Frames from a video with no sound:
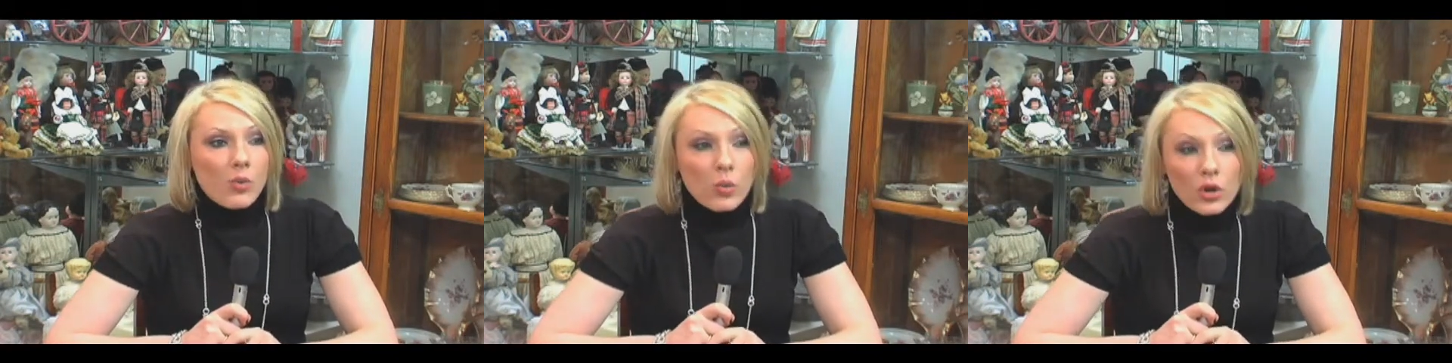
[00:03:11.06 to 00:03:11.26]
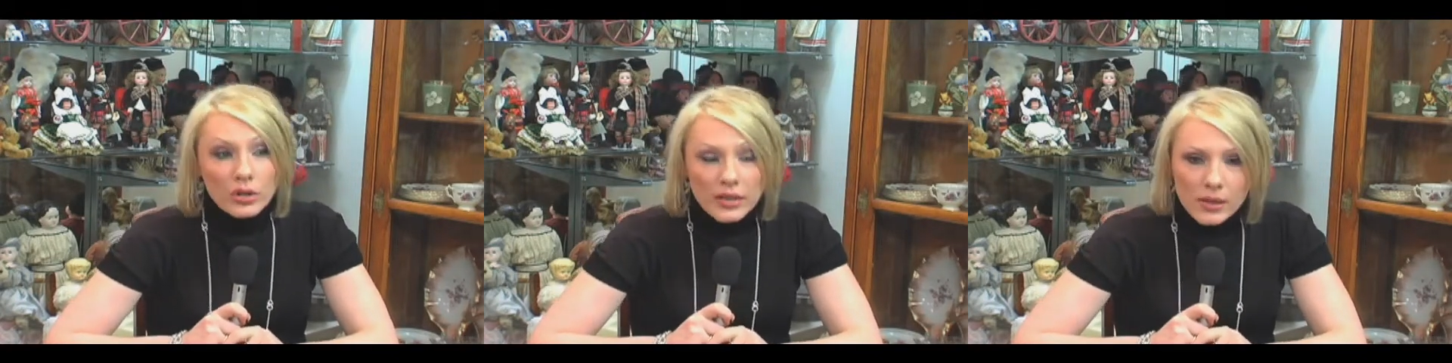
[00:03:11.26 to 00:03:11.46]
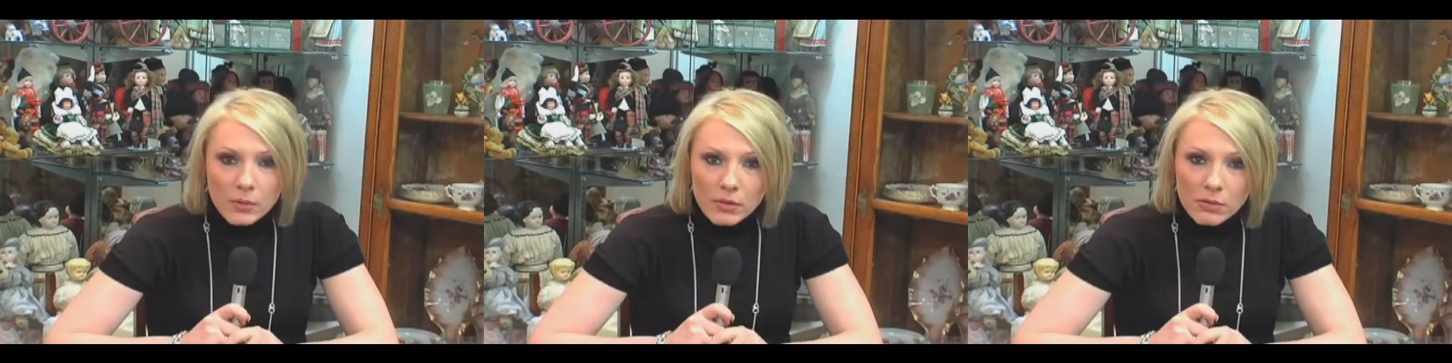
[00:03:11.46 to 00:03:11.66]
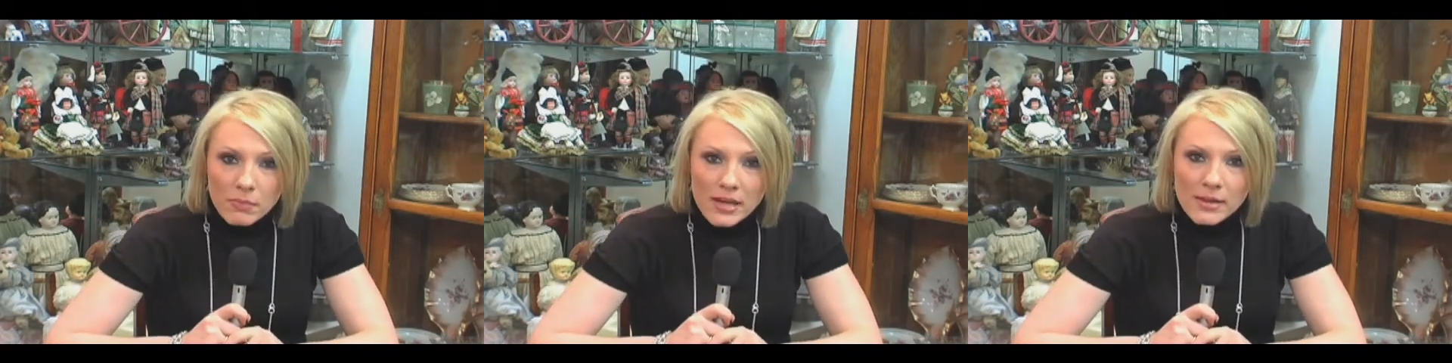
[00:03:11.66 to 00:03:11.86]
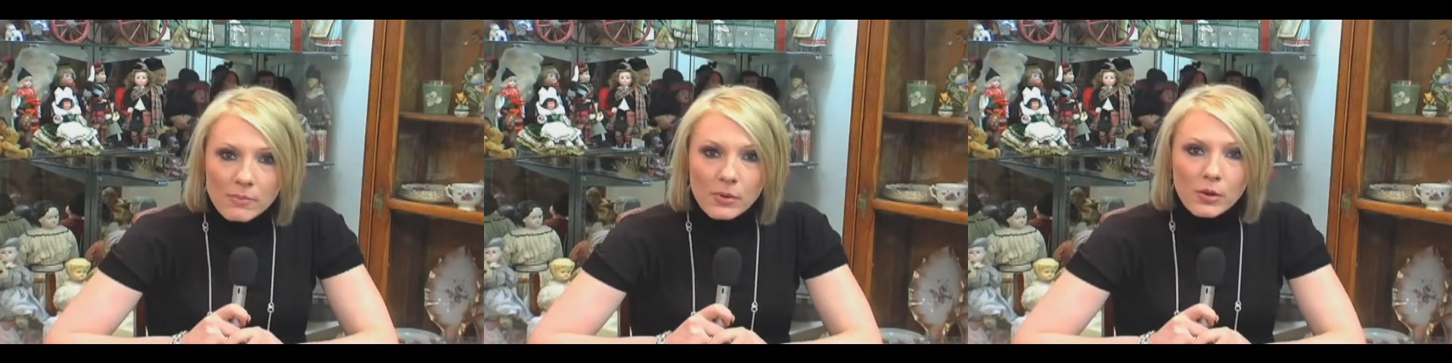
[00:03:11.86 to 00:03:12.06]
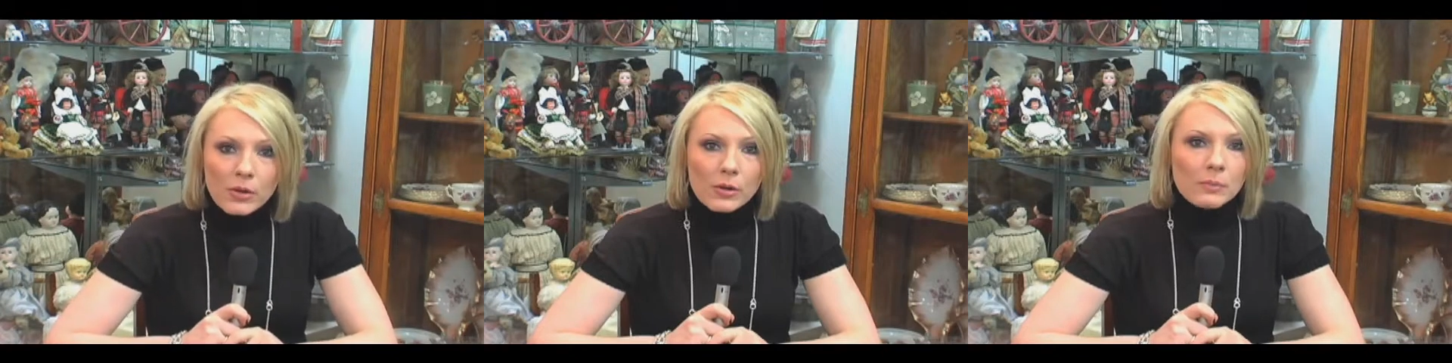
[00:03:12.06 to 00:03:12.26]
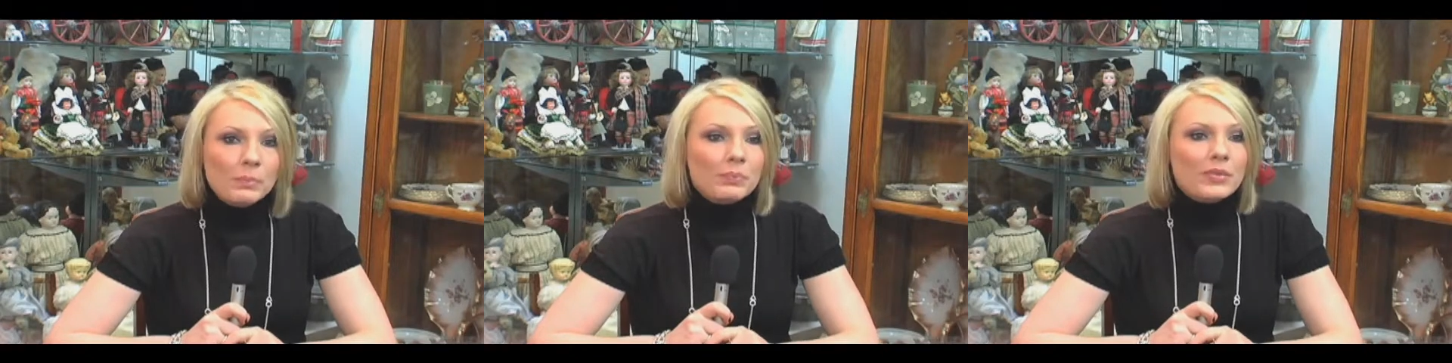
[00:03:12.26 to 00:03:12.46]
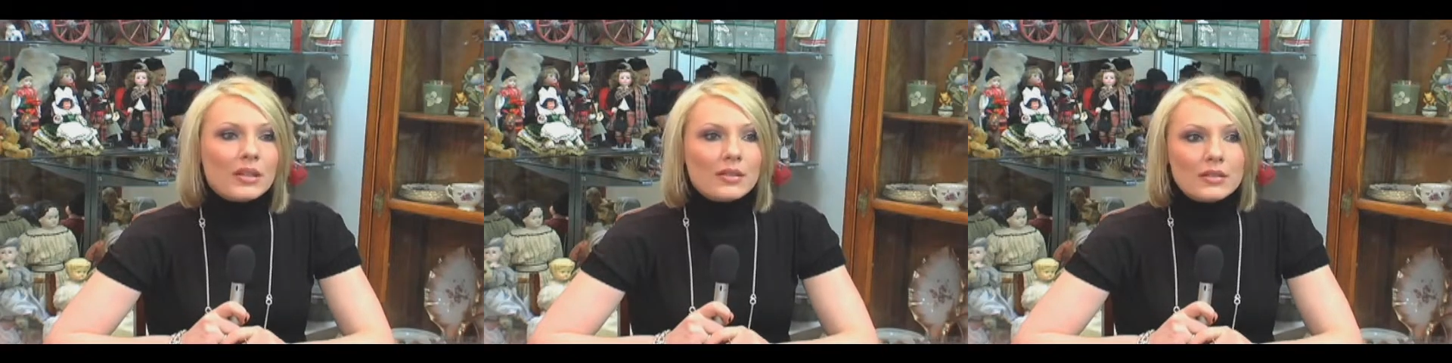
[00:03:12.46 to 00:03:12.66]
working with people,
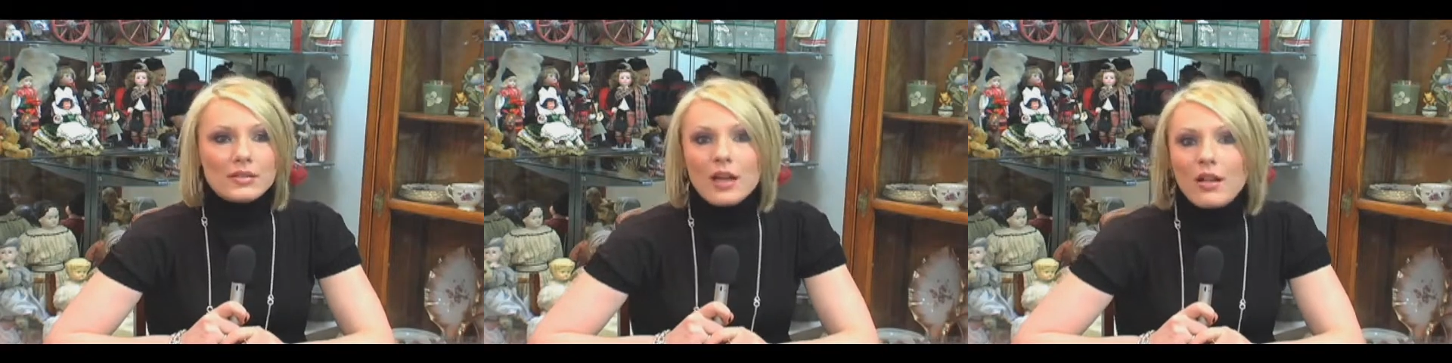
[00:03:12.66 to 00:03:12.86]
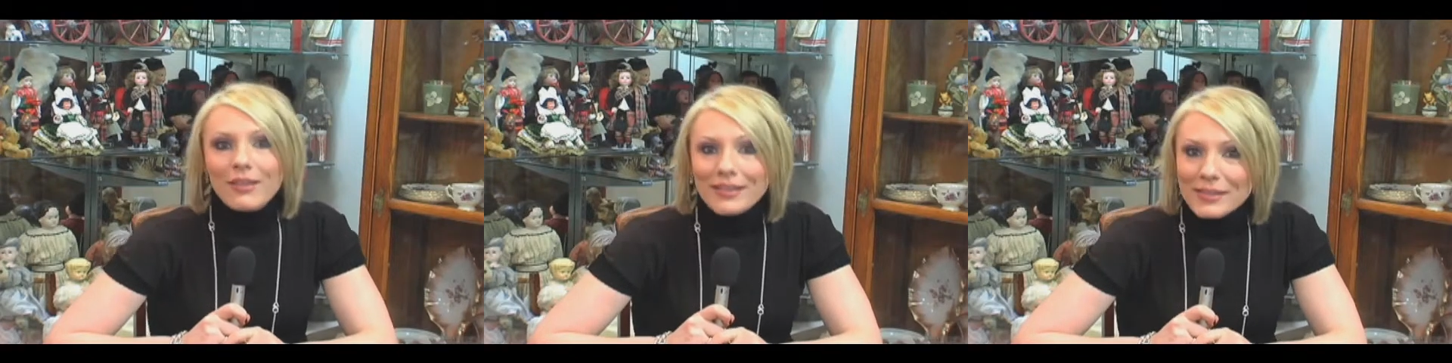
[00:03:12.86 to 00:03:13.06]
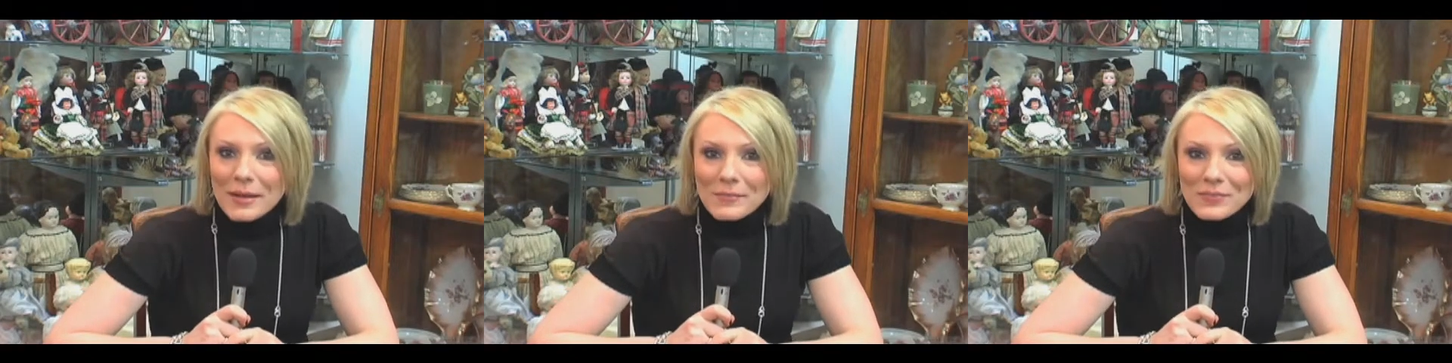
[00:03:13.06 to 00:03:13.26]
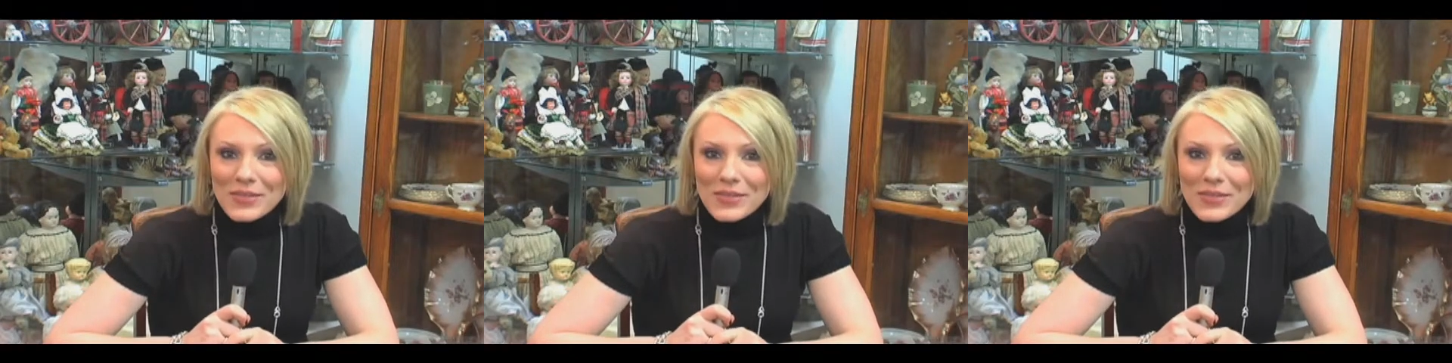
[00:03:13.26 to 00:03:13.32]
selling them